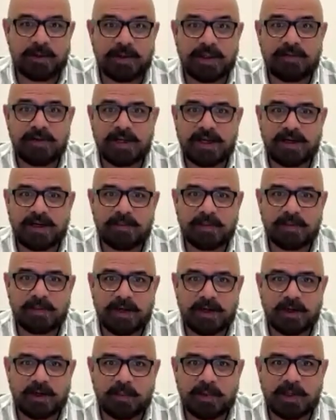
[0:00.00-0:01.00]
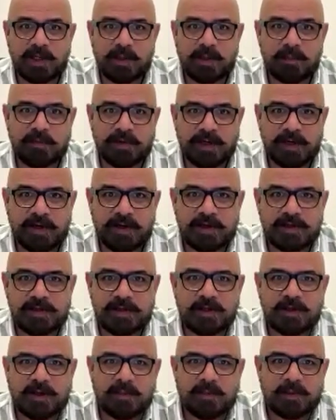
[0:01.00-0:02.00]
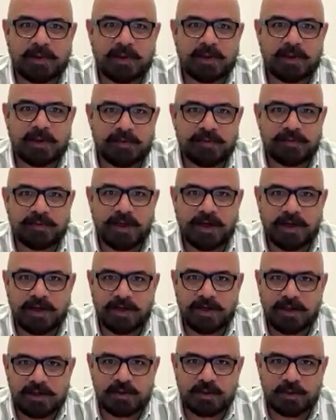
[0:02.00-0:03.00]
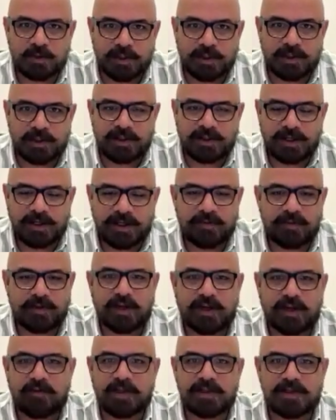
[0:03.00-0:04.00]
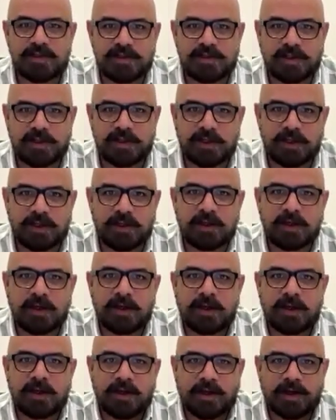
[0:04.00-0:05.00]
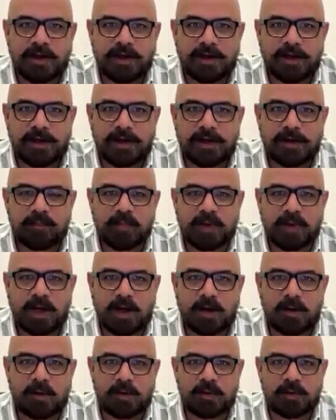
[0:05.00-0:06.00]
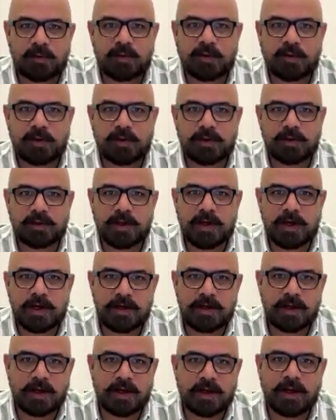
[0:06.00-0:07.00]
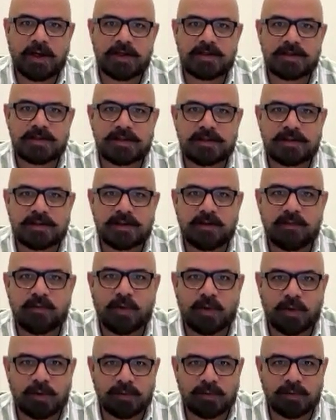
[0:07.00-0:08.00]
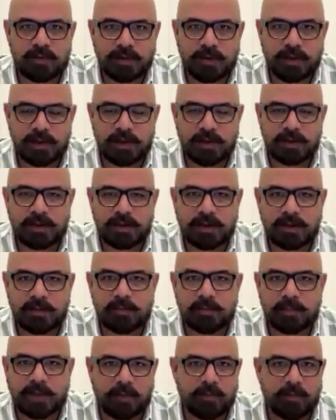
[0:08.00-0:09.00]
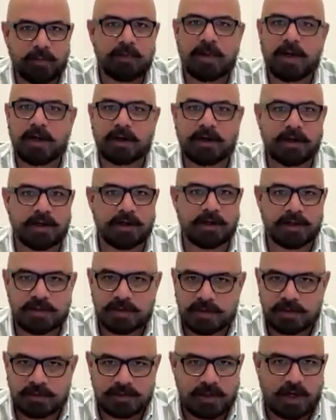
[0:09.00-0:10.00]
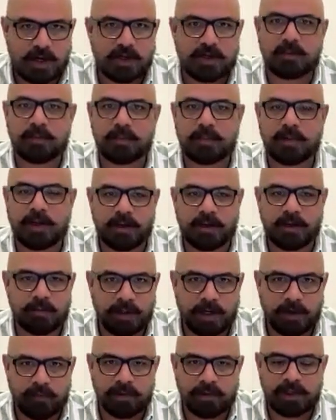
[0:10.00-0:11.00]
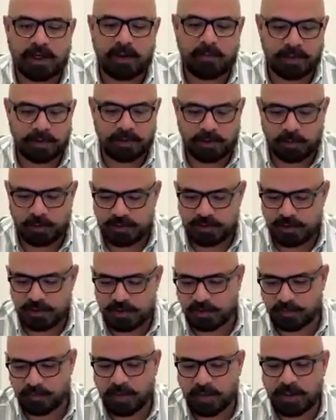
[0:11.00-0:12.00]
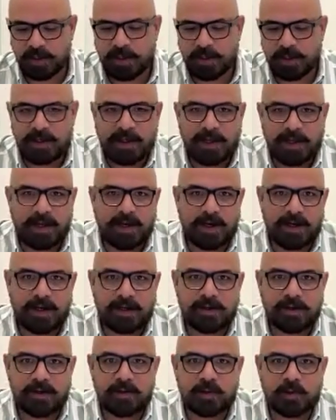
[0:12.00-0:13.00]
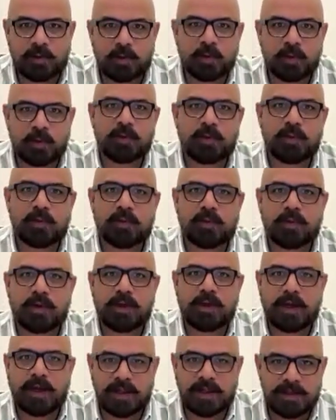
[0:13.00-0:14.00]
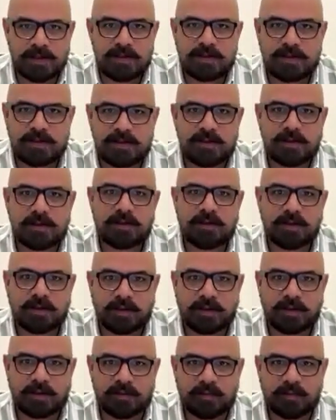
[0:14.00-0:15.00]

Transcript: Today we are here to pick up a very interesting topic of India's story, right? We have been seeing how the India has evolved in the private markets, startup, and private capital ecosystem. And who else